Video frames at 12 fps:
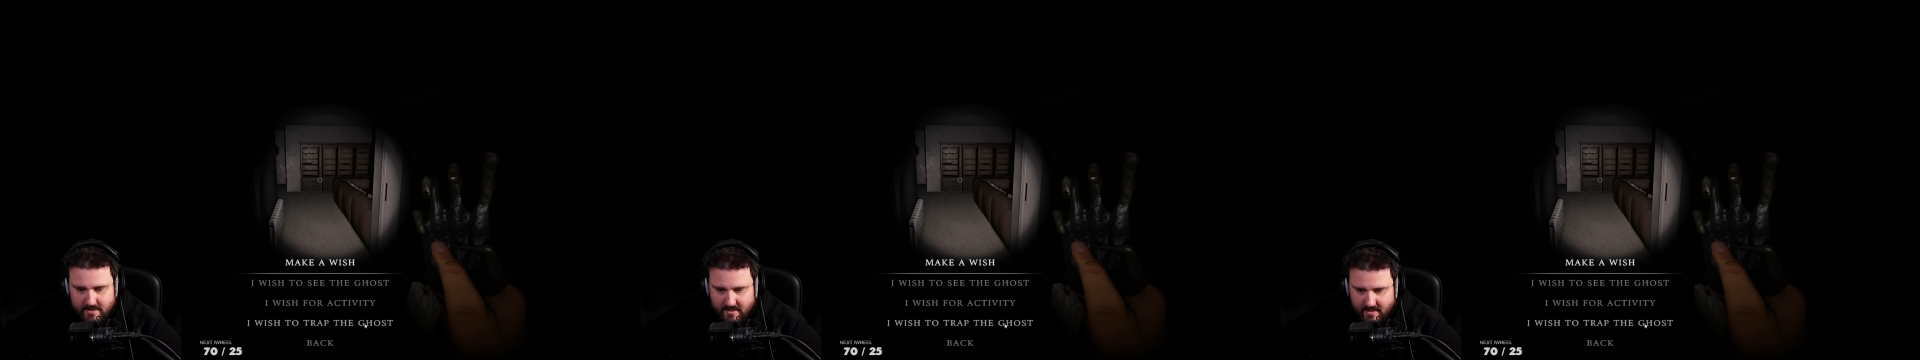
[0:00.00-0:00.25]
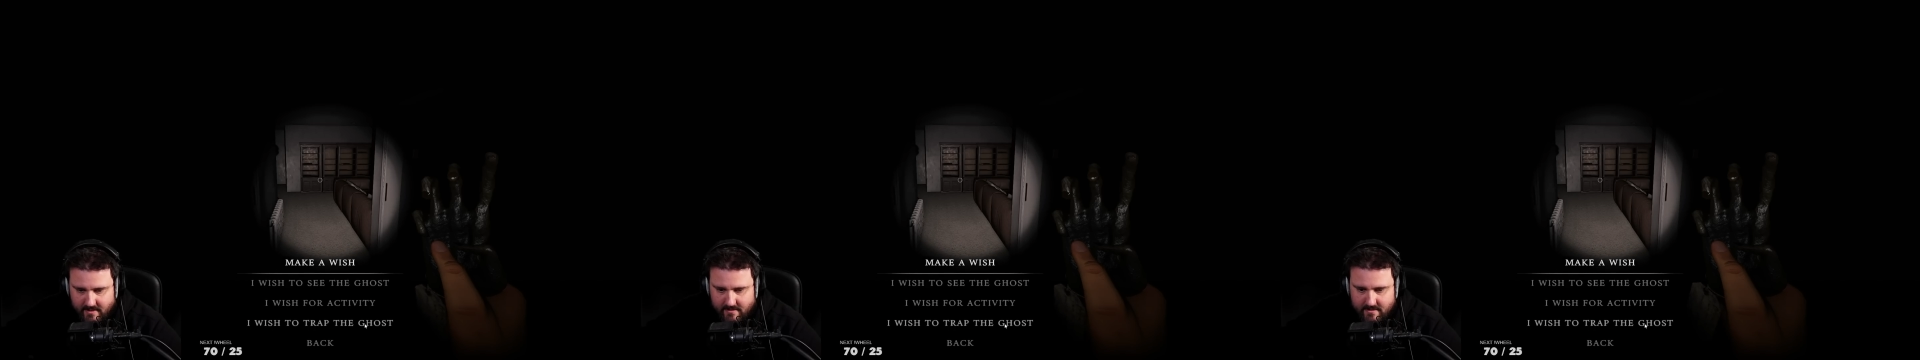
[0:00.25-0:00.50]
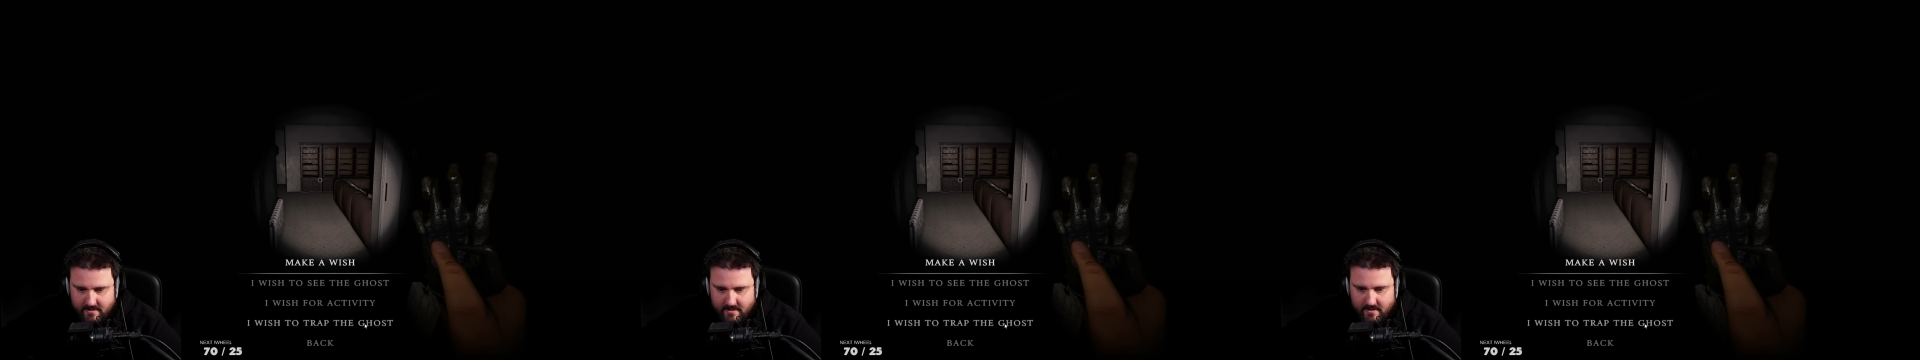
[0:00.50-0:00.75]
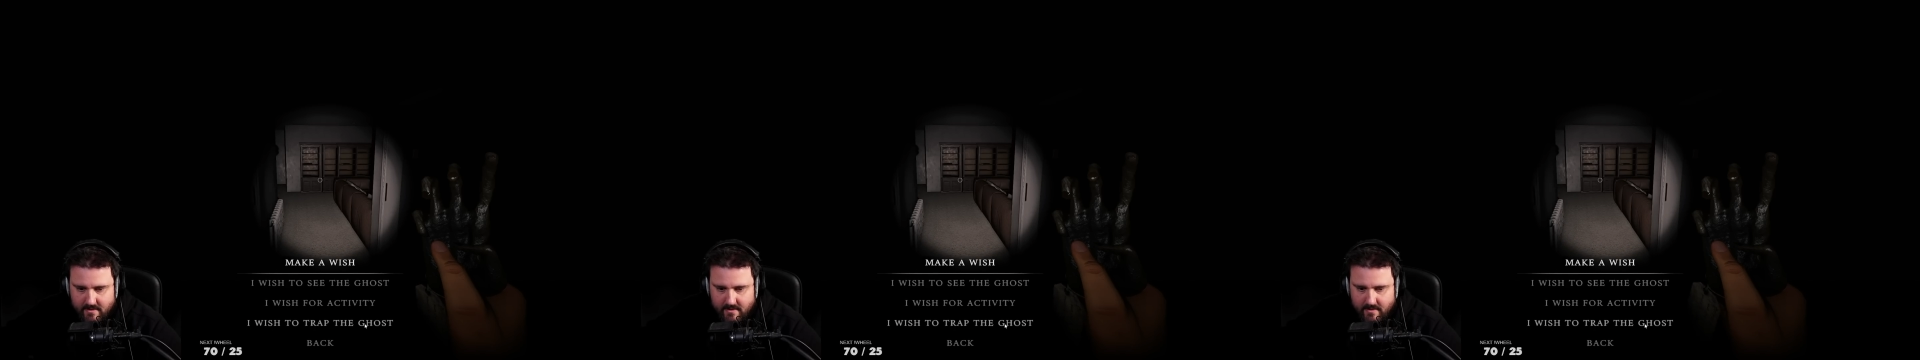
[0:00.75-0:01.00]
at.
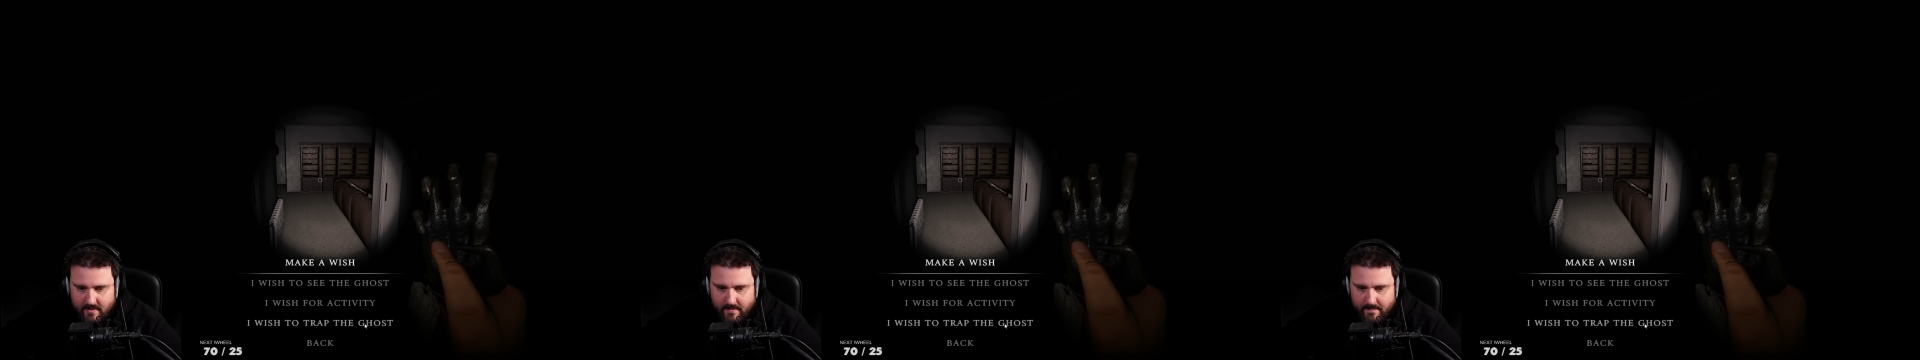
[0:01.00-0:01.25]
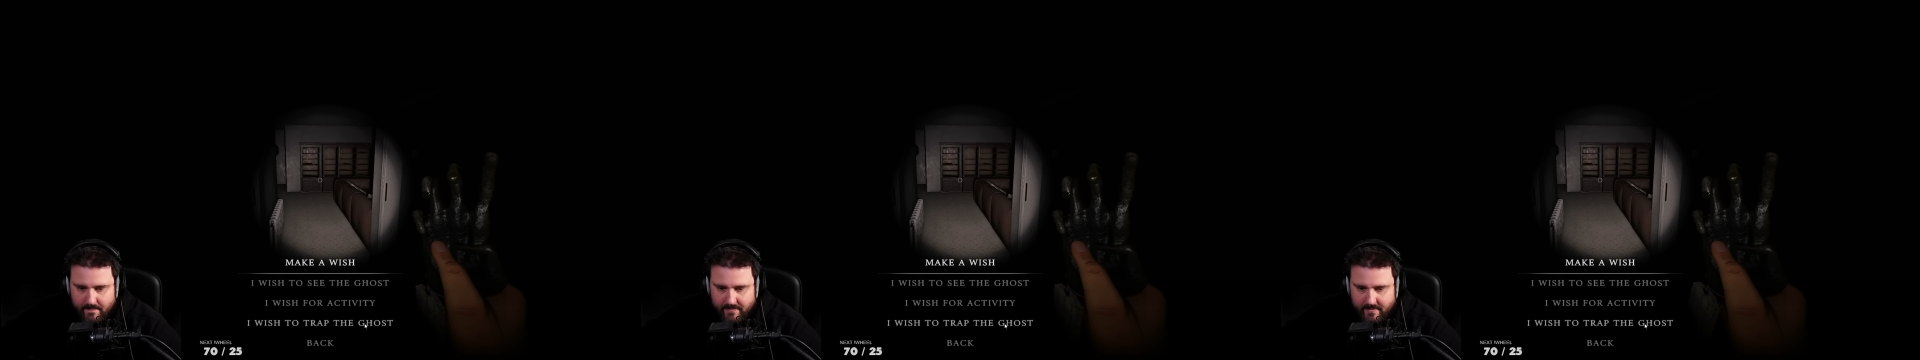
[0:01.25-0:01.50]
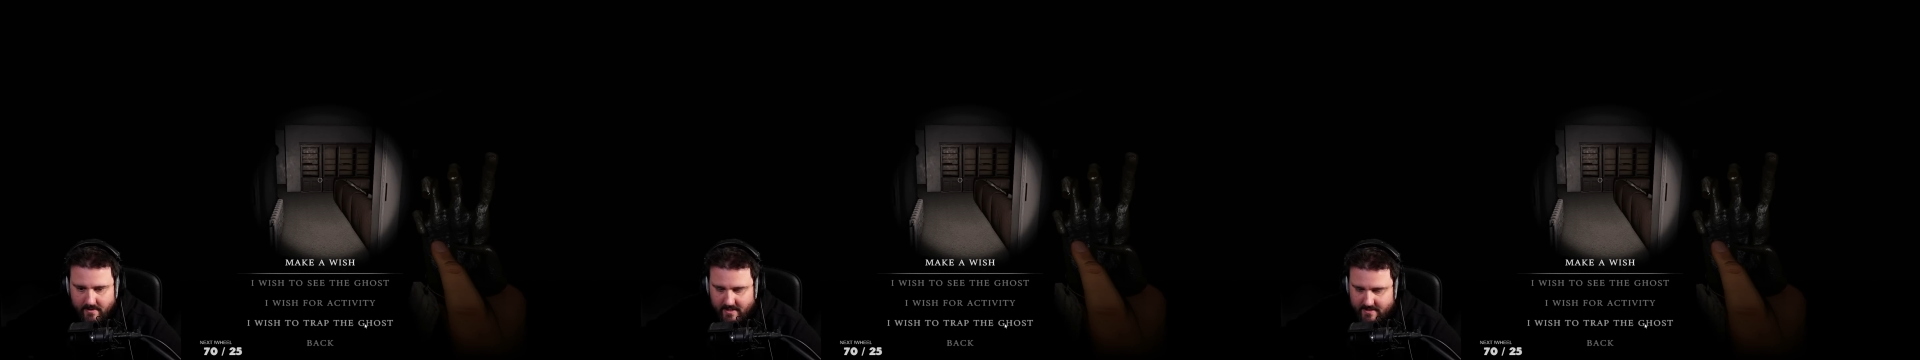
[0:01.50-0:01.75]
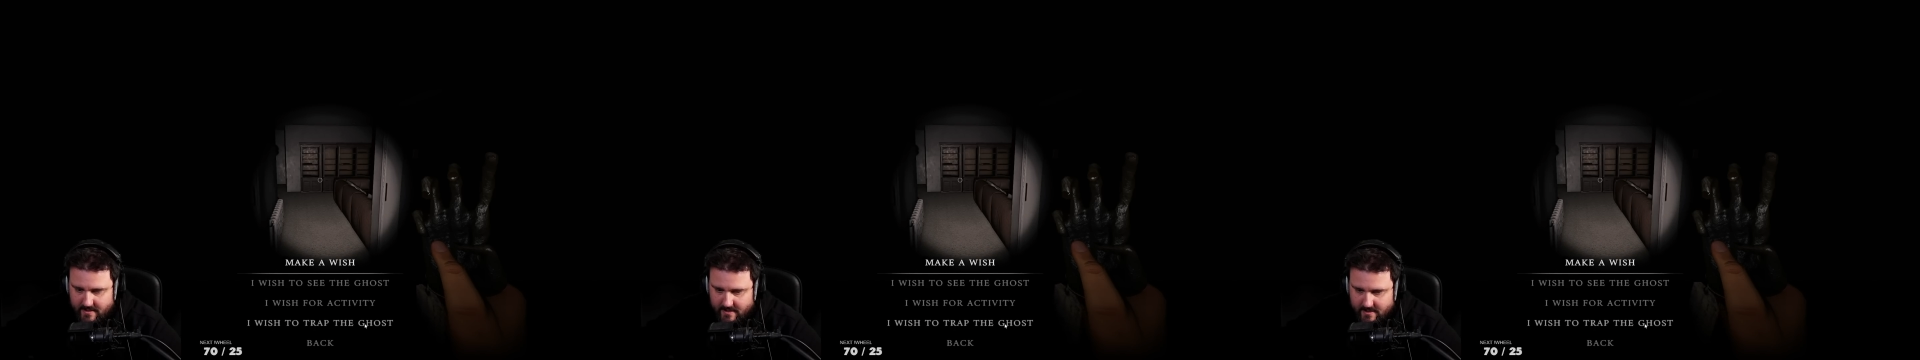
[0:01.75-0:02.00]
Let's
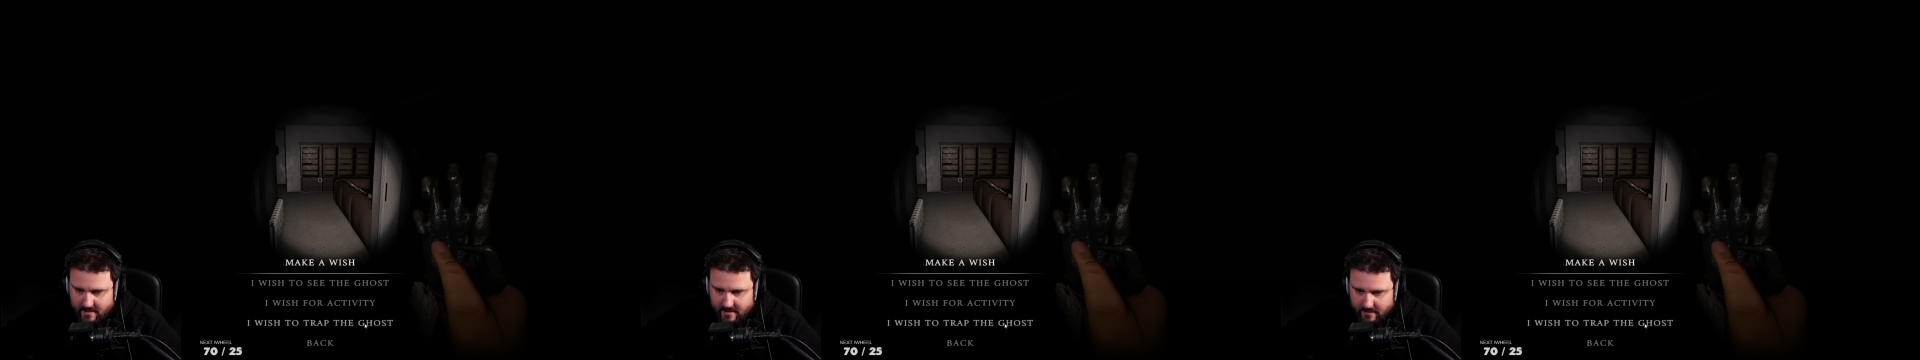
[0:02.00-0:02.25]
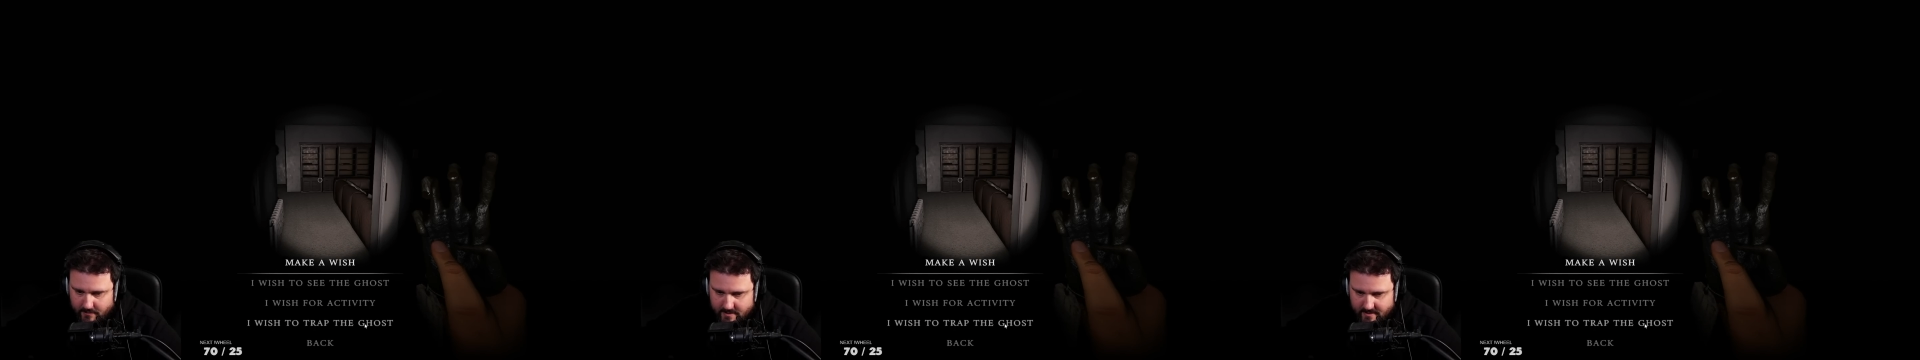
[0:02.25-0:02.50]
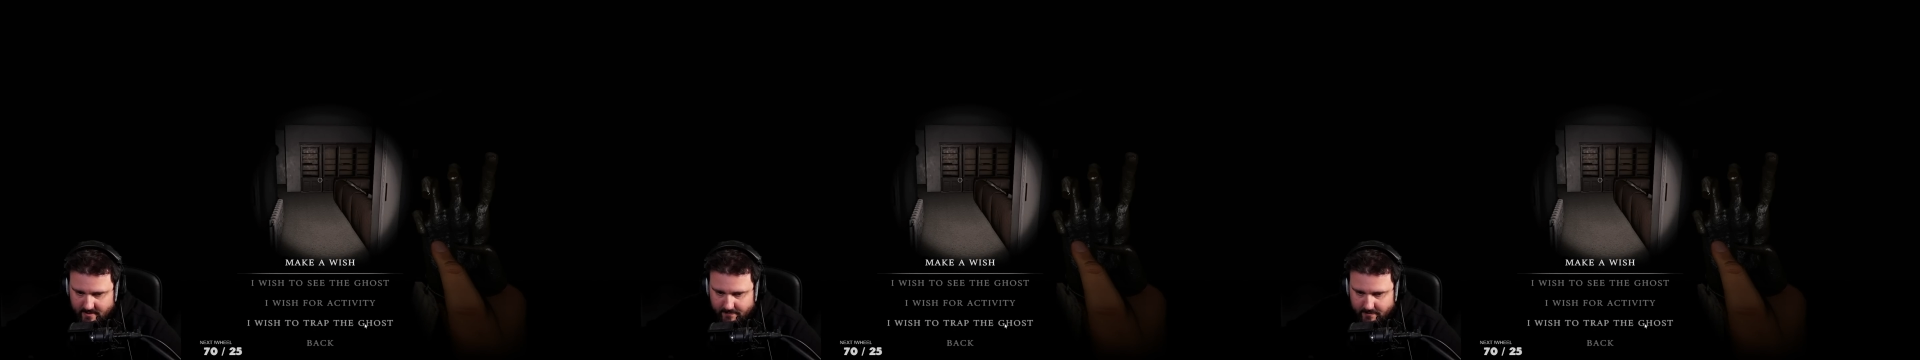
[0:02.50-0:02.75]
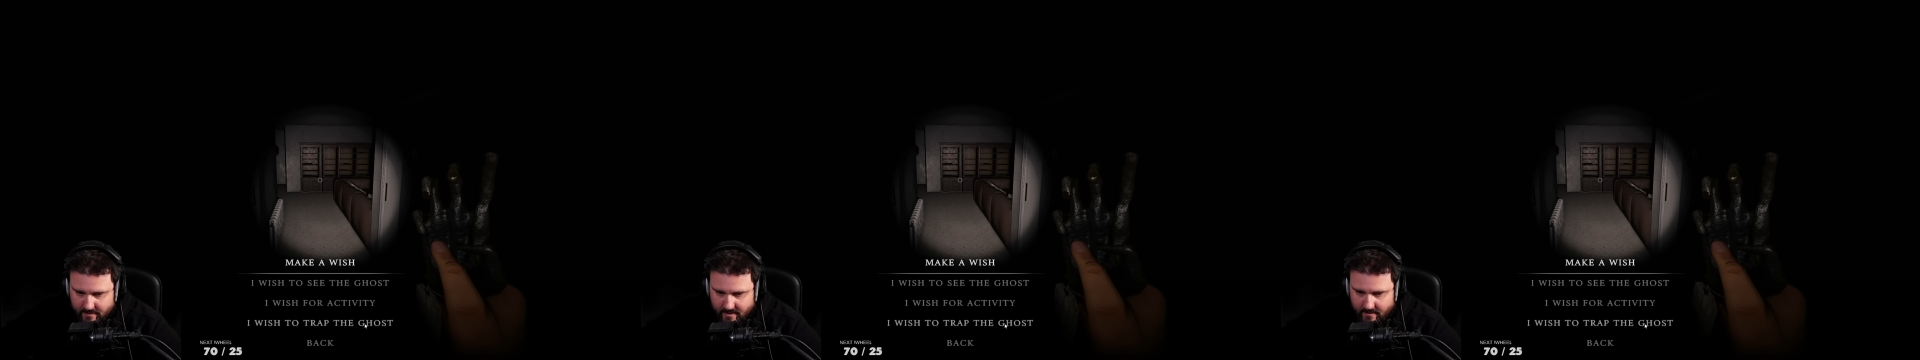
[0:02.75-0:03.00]
actually use that for
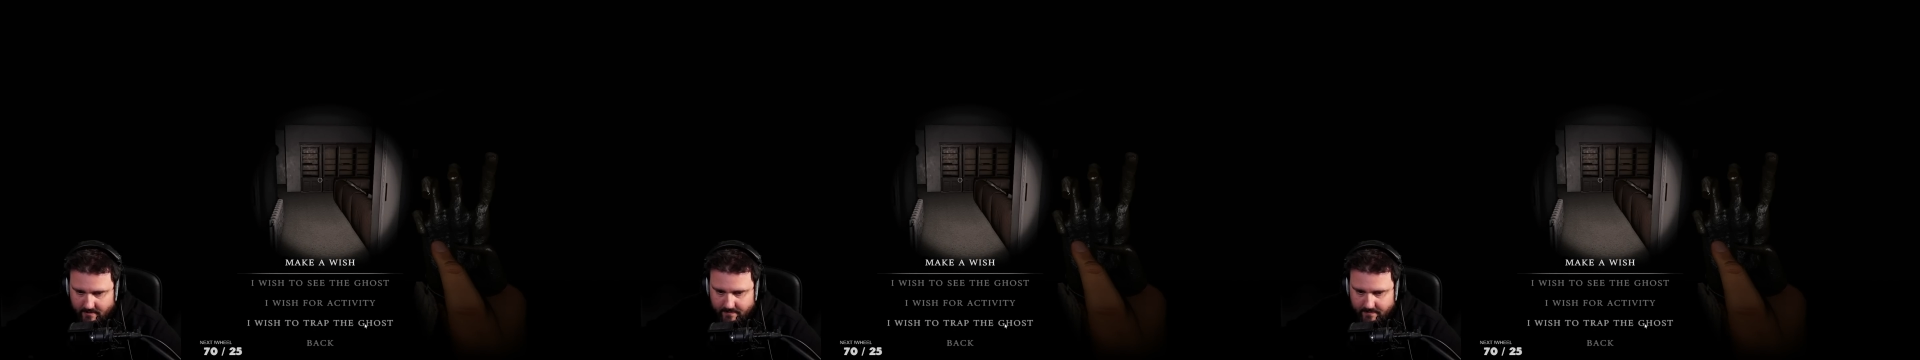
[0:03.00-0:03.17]
now.